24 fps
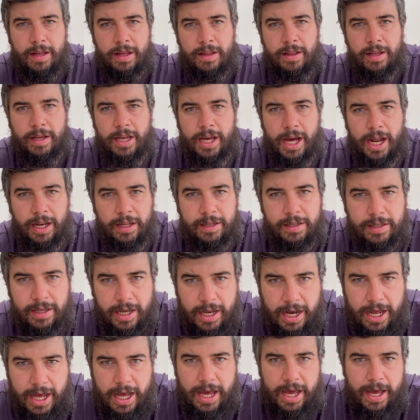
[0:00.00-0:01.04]
calendar
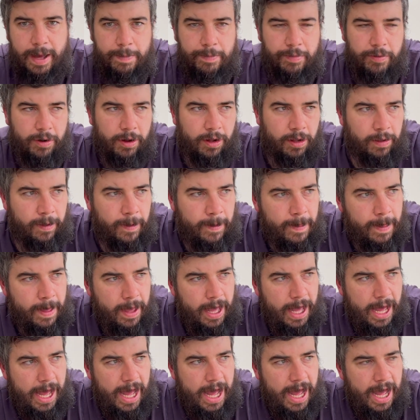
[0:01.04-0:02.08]
then, April,
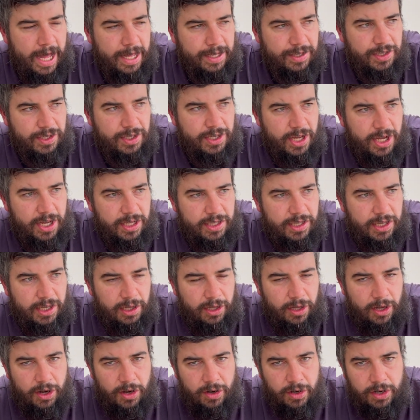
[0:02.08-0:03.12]

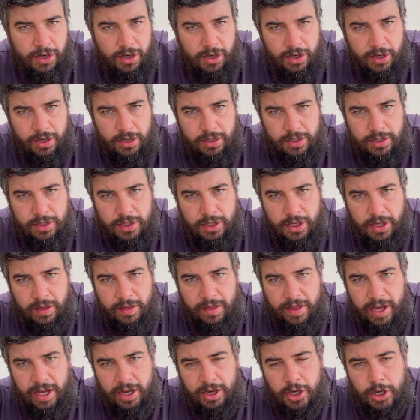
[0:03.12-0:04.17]

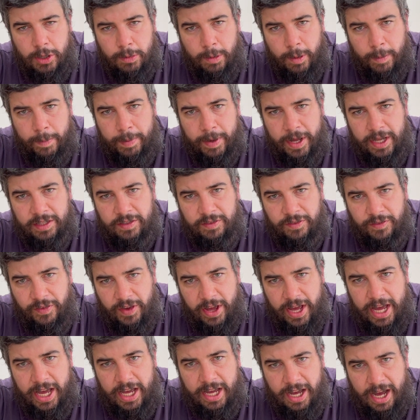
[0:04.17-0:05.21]
CERTILOGOs that come up as
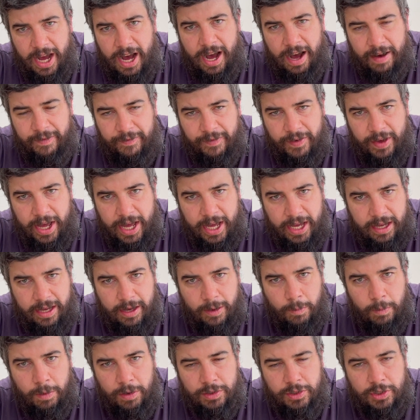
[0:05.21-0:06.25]
fake are fake,
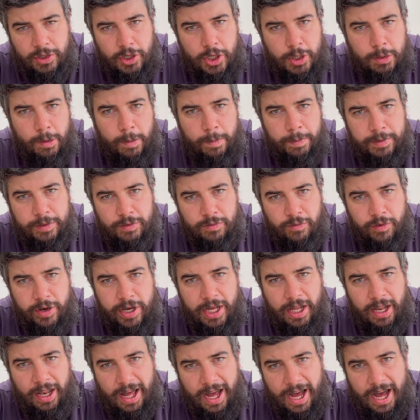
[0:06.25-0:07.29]
and ones that come up as
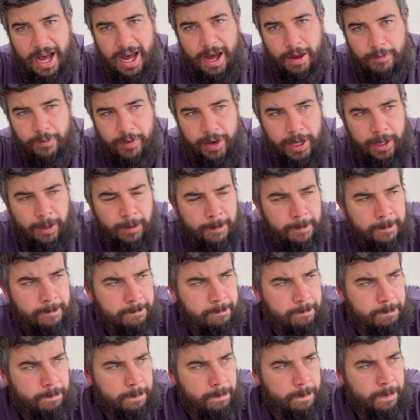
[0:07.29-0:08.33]
real are real.
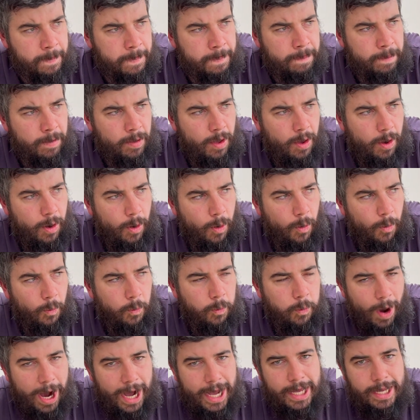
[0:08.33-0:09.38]

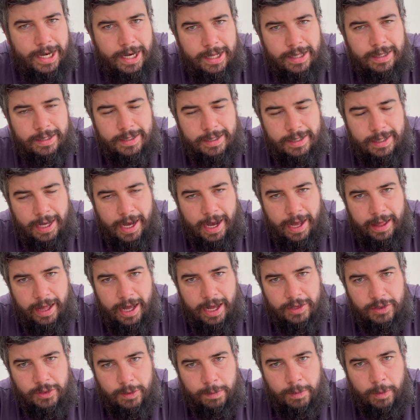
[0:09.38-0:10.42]
Why I didn't start
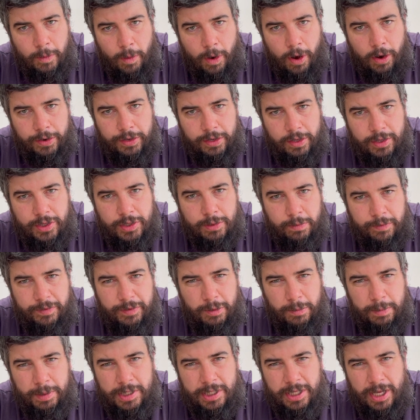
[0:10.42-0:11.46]
that at number one, some of
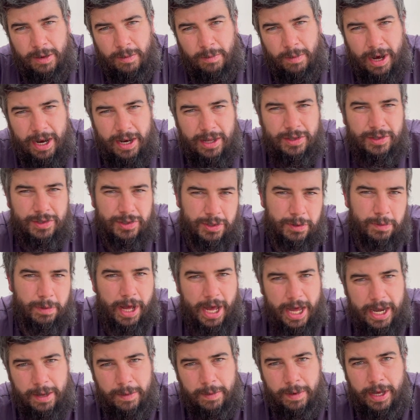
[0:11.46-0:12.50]
you will be saying, why don't I just do
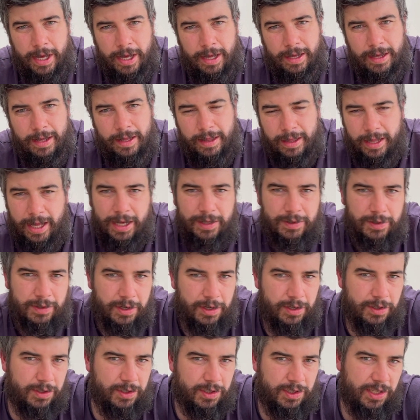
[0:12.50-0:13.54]
that anyway? And that's
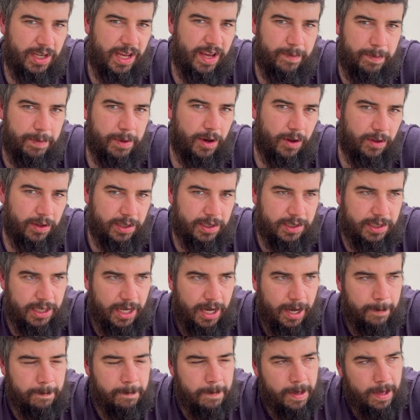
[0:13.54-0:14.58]
going to just save me all this
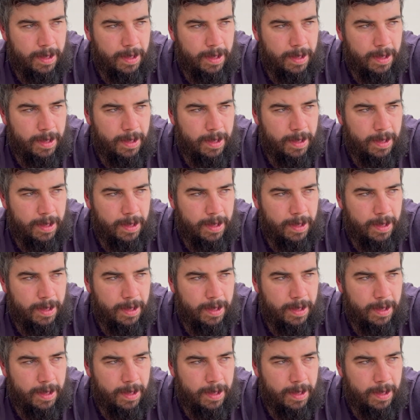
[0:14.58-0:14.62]
time.